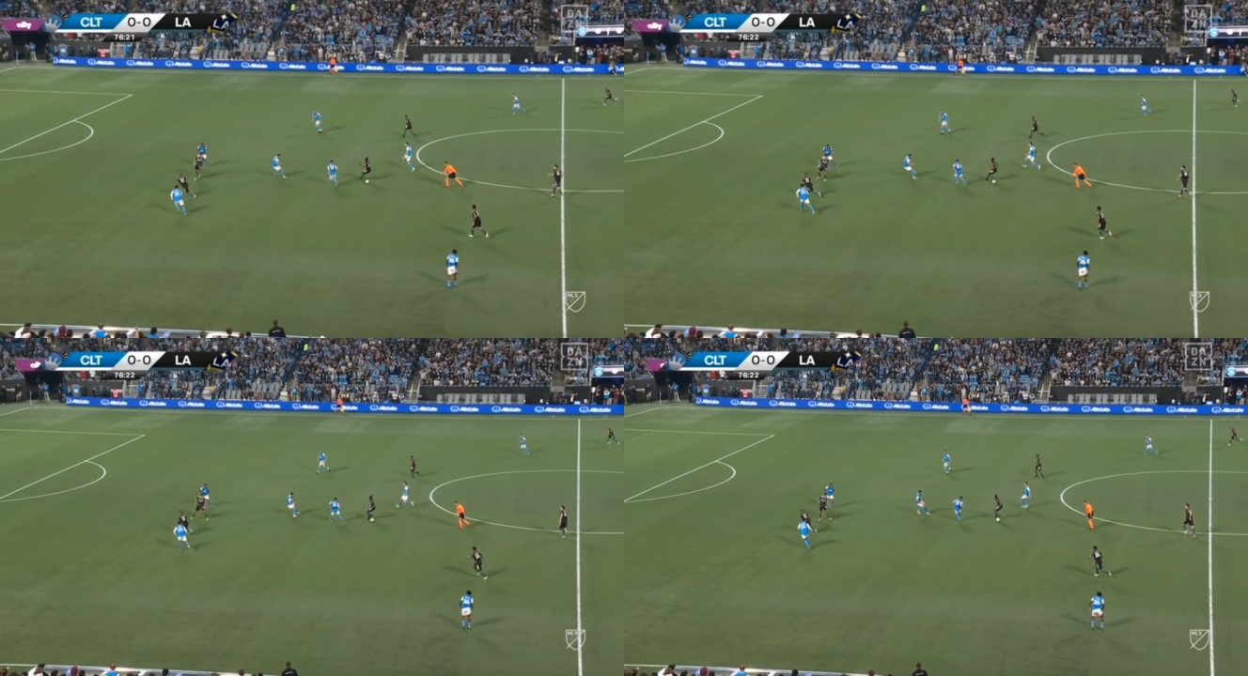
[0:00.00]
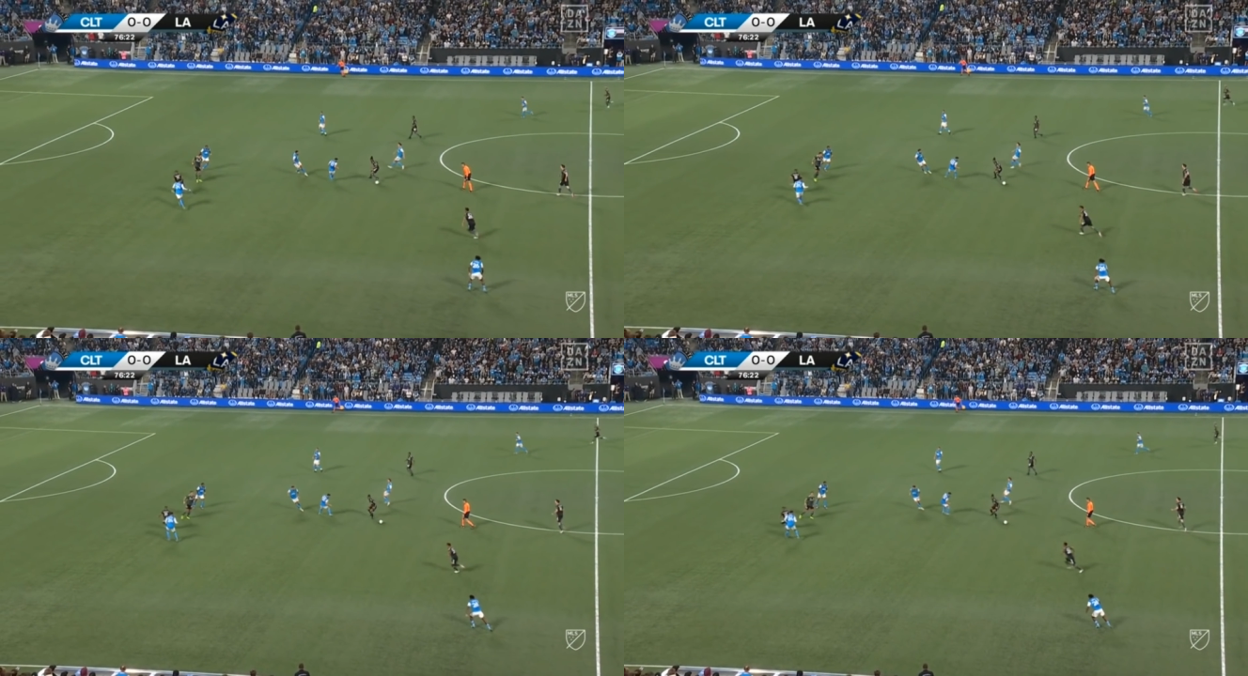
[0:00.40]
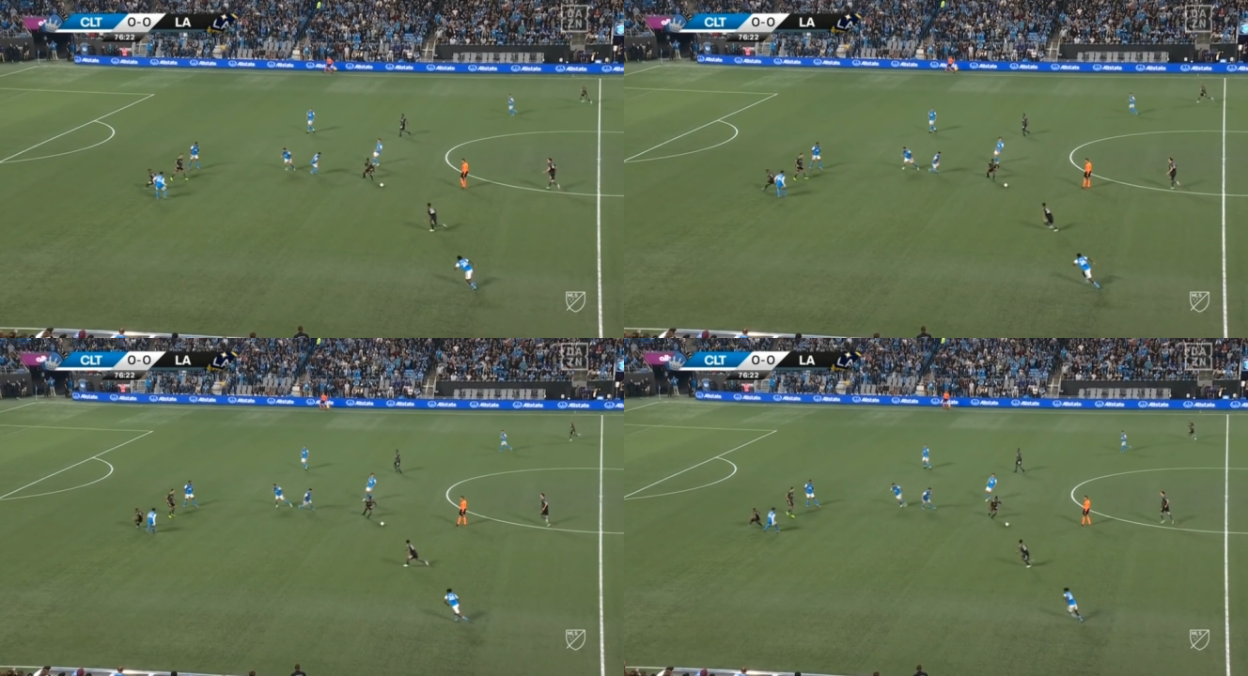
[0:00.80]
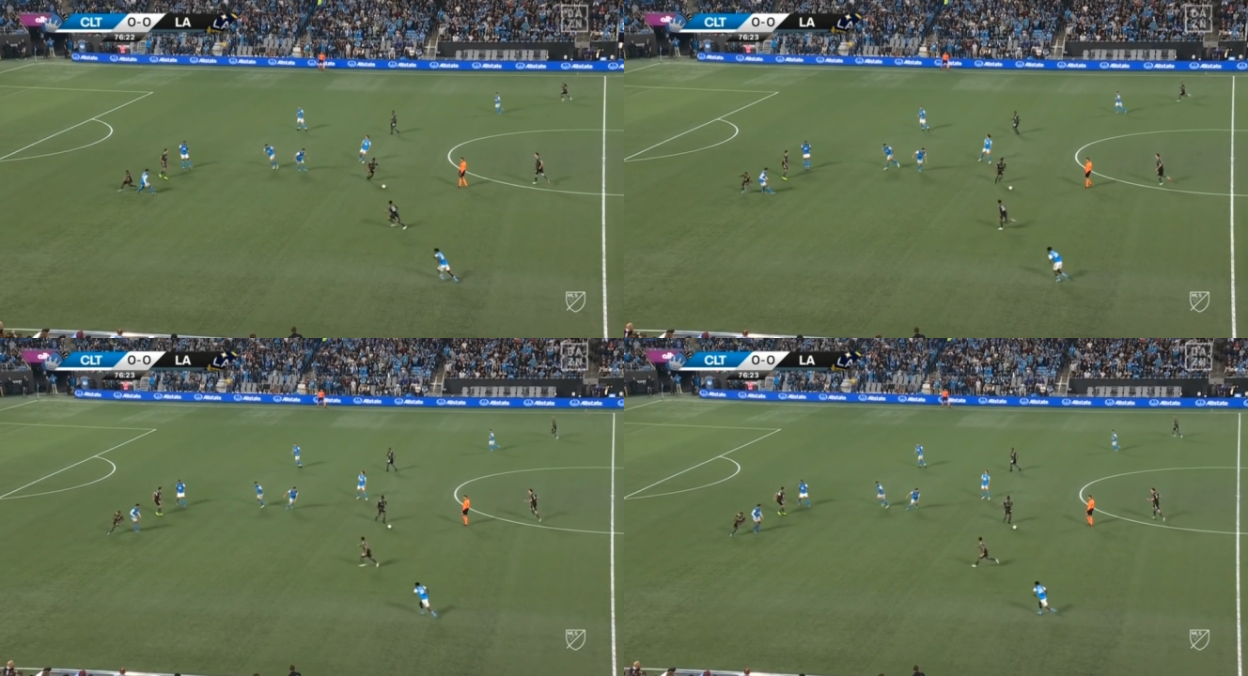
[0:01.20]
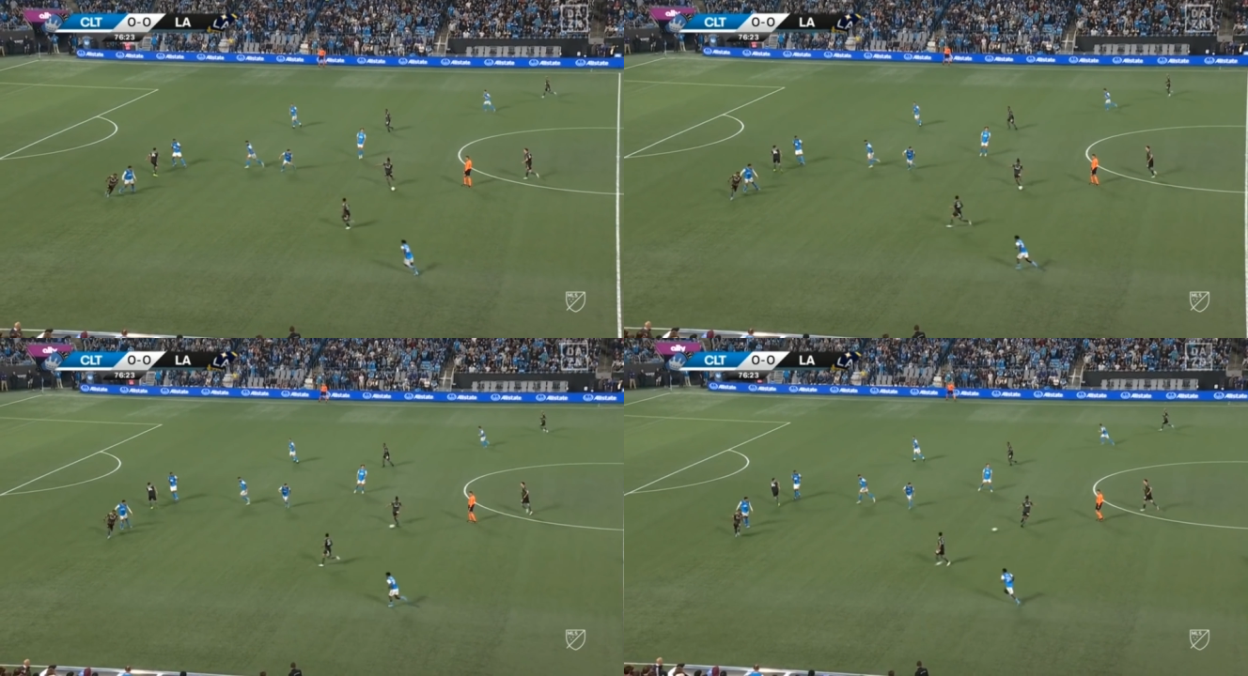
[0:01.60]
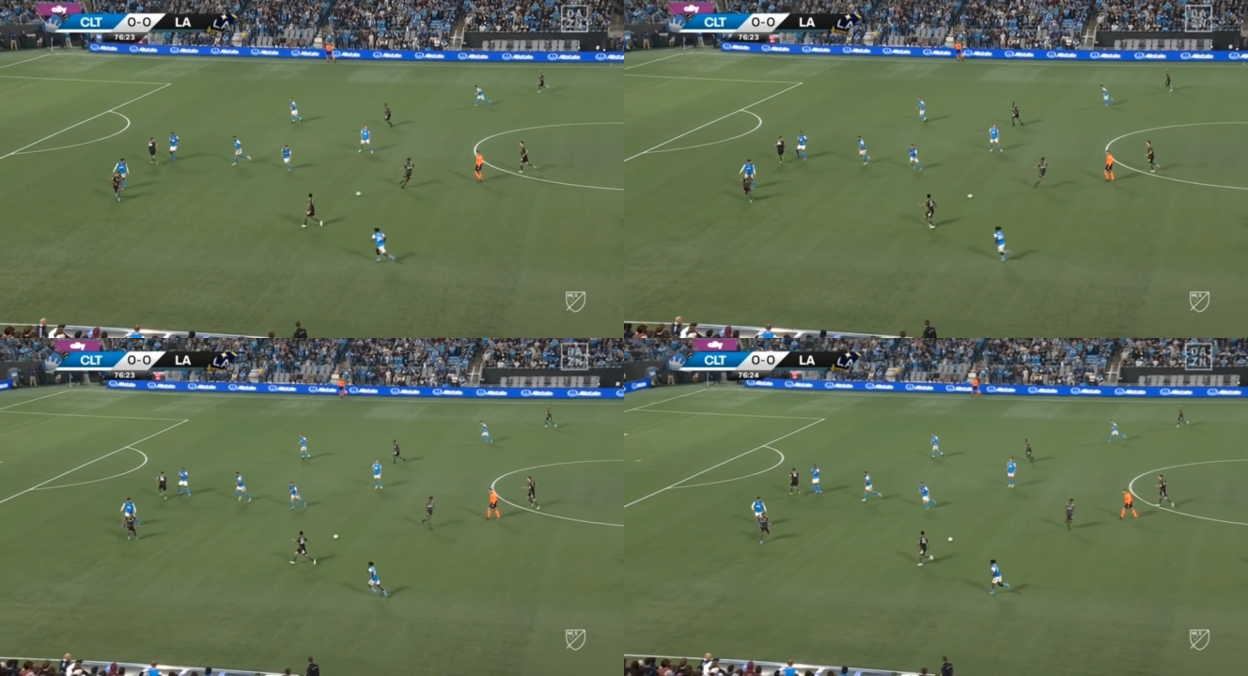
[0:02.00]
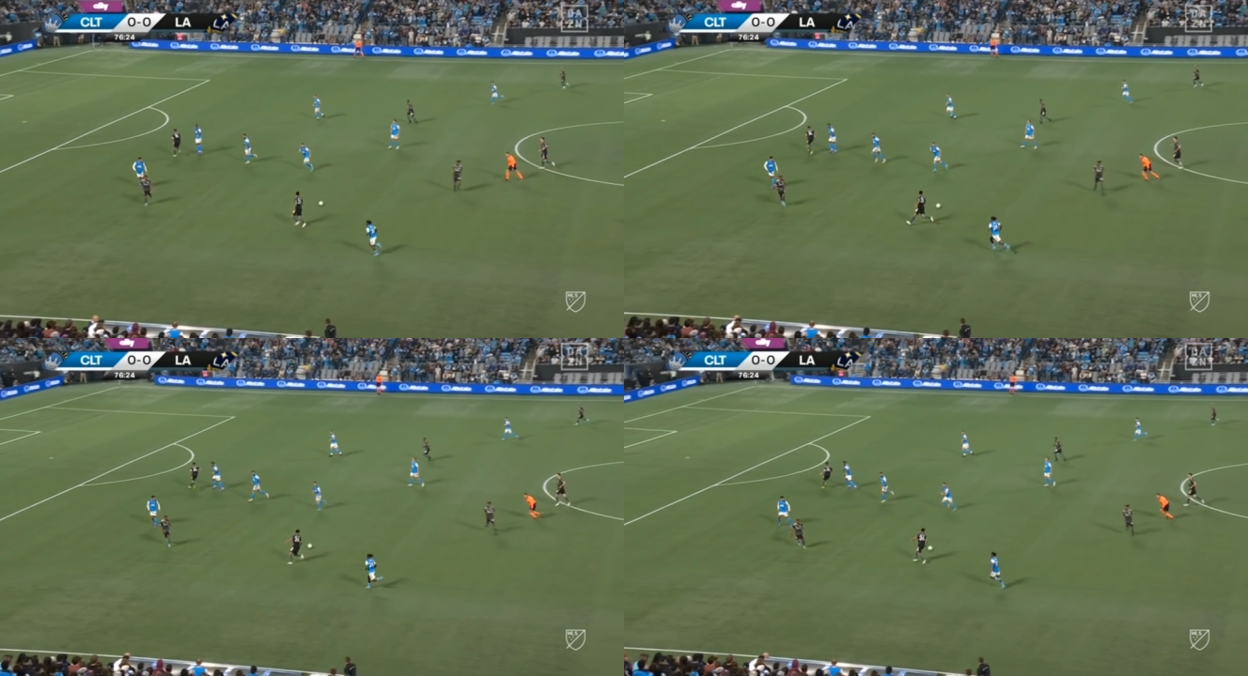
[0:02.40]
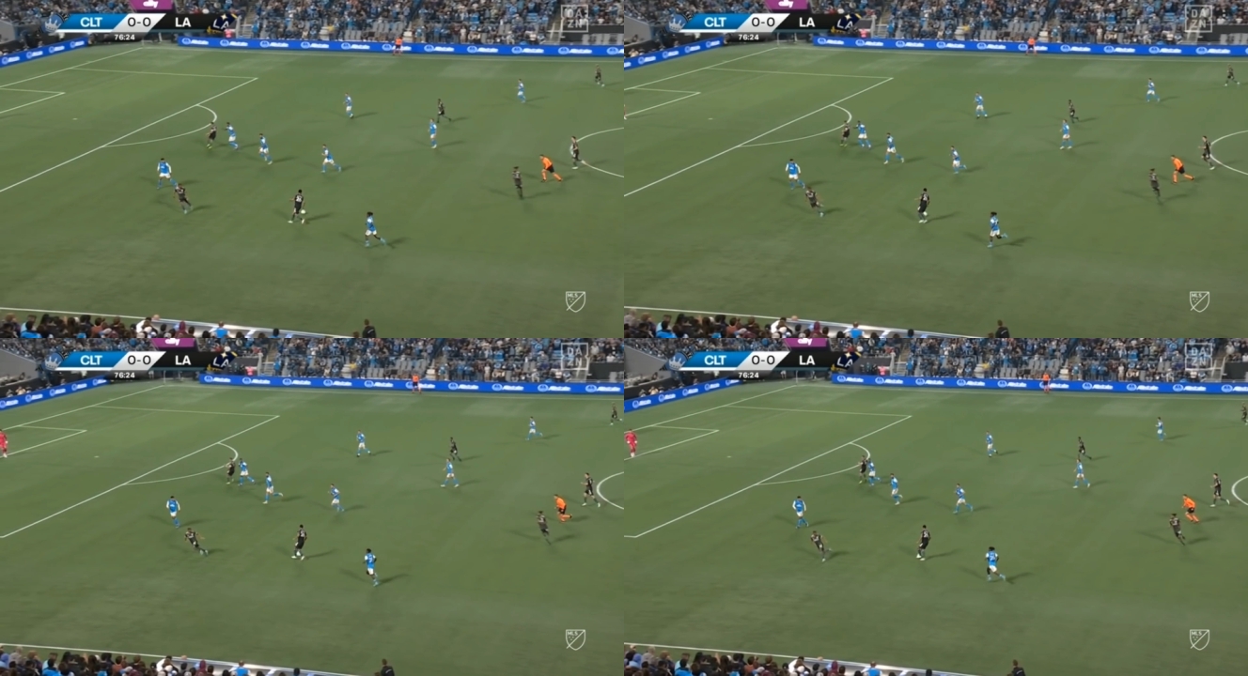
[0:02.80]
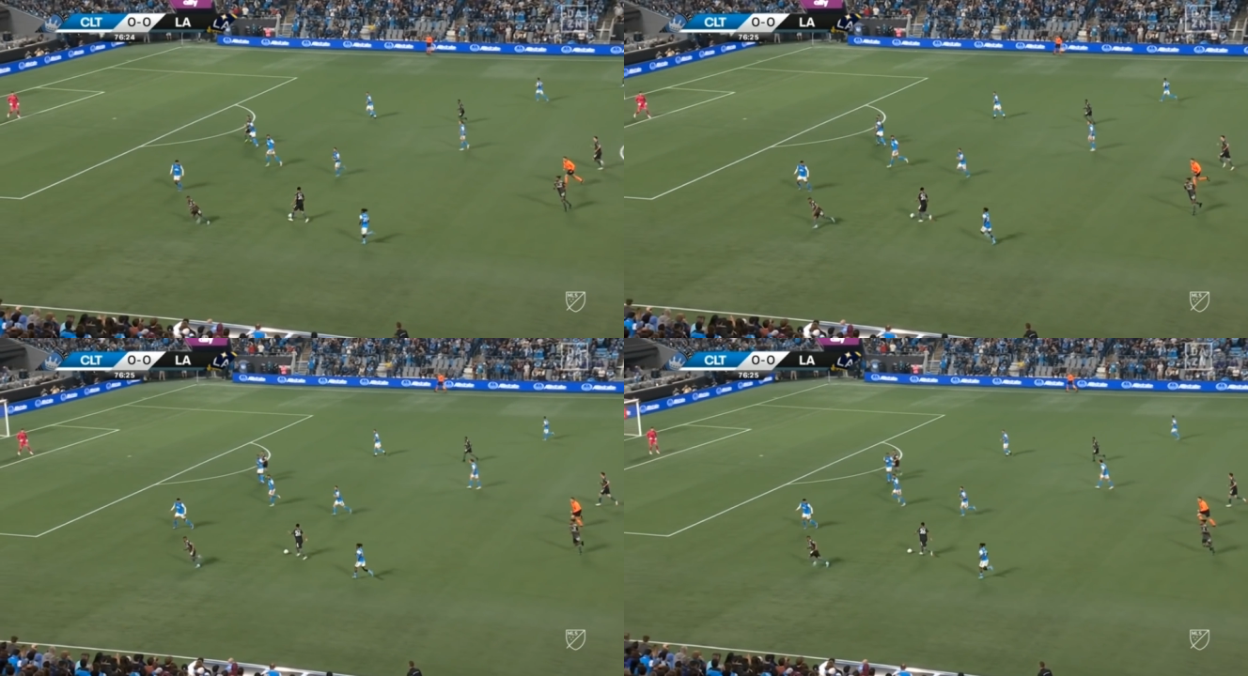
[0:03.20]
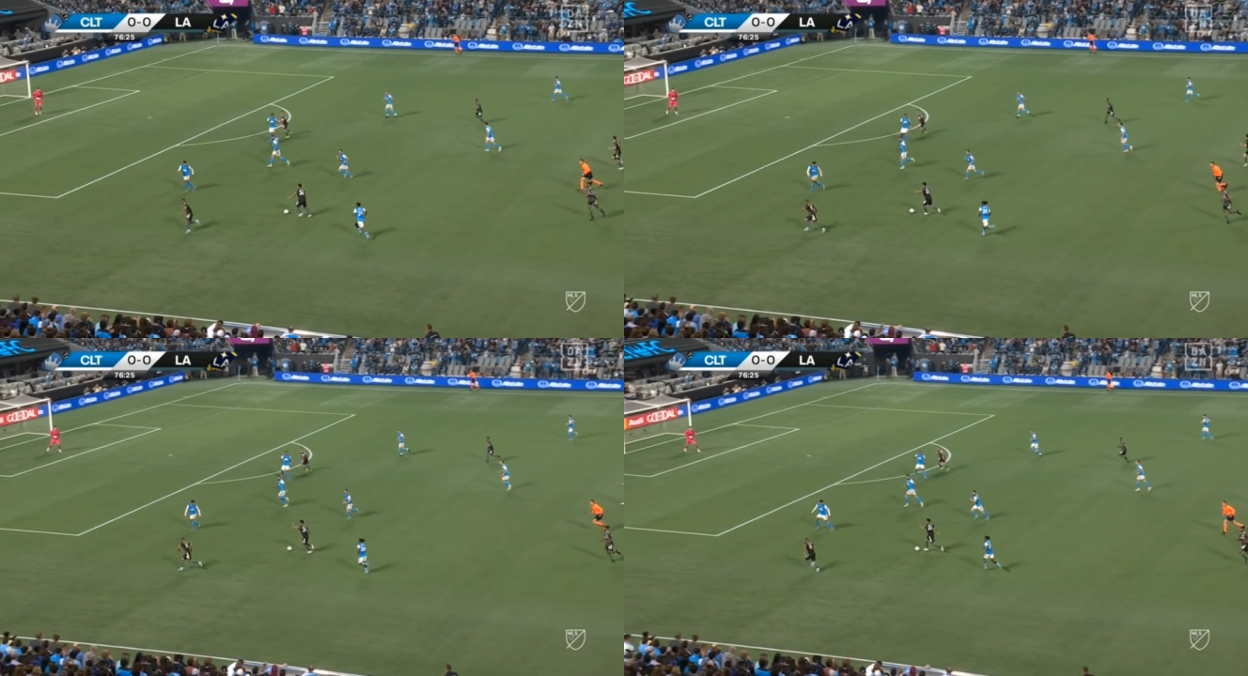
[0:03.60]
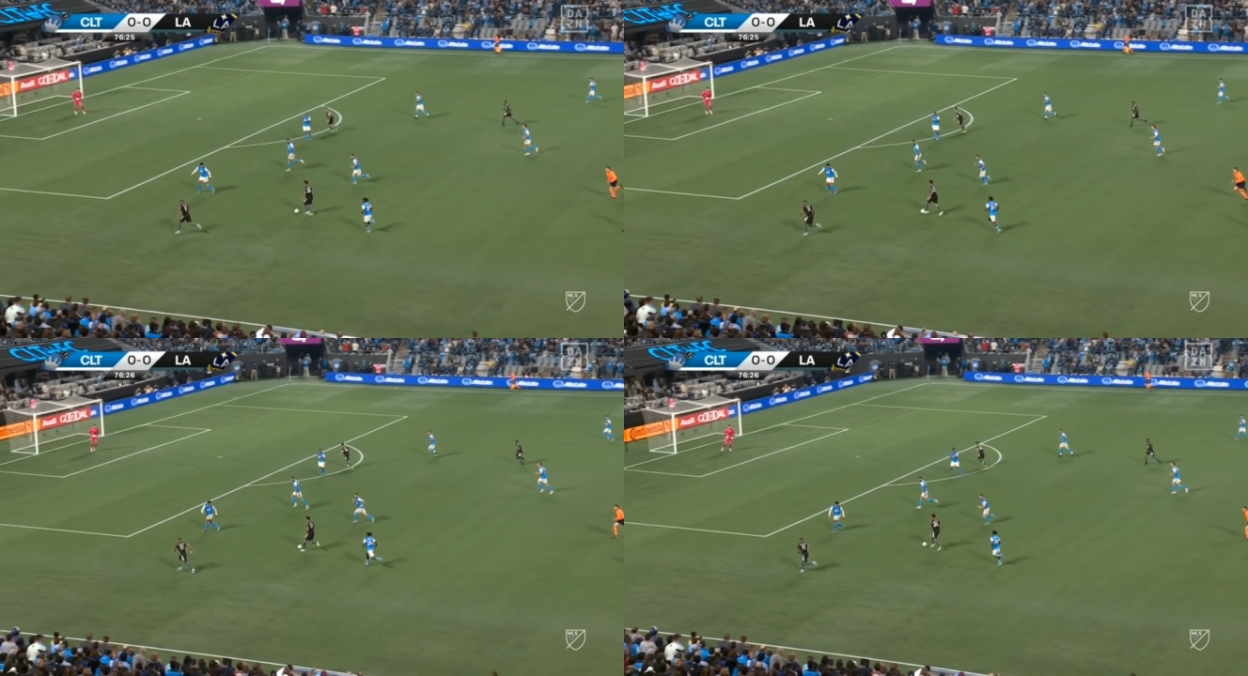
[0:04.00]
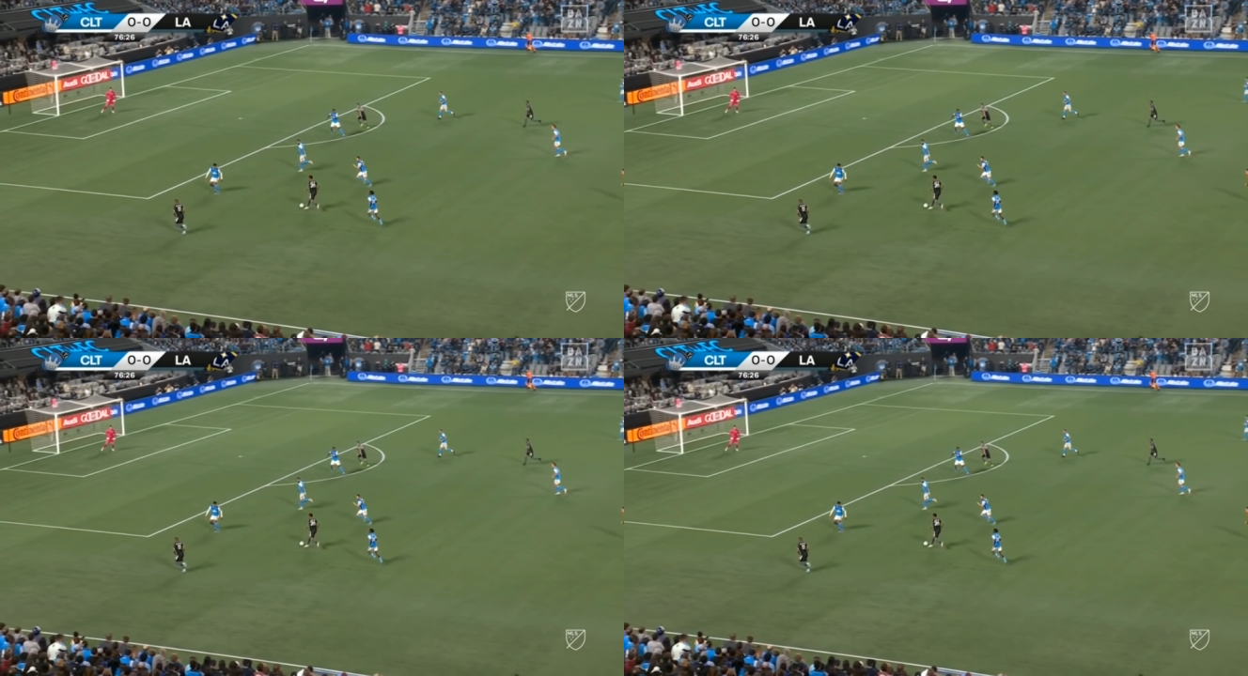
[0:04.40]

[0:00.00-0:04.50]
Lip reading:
[unreadable: no face in view]